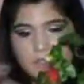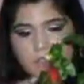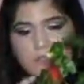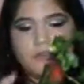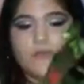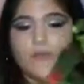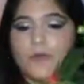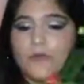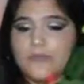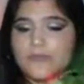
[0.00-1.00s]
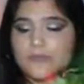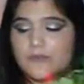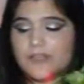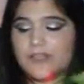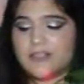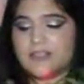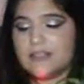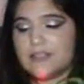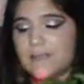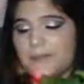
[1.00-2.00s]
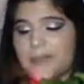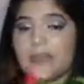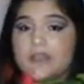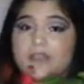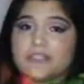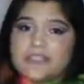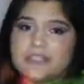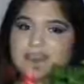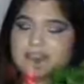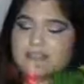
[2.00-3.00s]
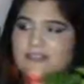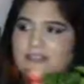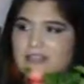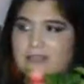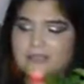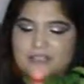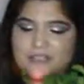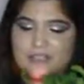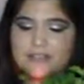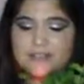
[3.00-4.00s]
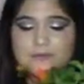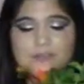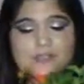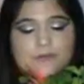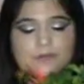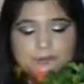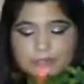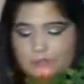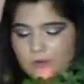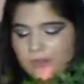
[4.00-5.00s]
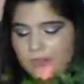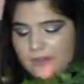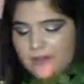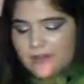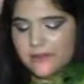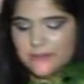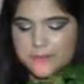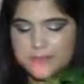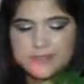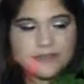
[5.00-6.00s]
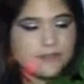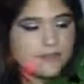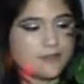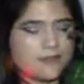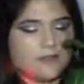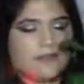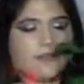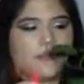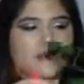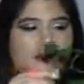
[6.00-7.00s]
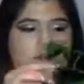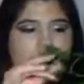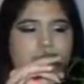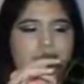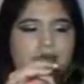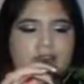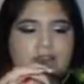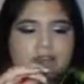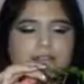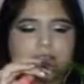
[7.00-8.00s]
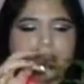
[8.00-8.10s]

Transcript: grows so nicely. I learned it doesn't like that much sun. This was one of my trial and error pieces because